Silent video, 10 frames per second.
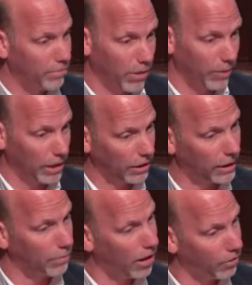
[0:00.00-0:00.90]
But when you look at
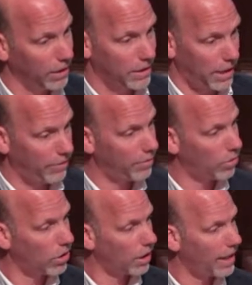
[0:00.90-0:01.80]
the public safety
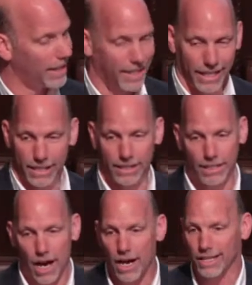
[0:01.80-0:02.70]
part of that, it's
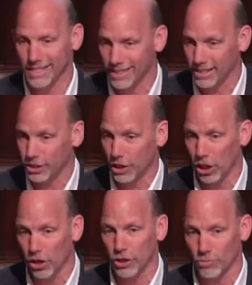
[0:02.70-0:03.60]
not such a
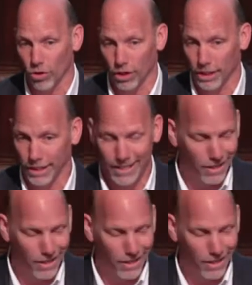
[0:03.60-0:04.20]
large market.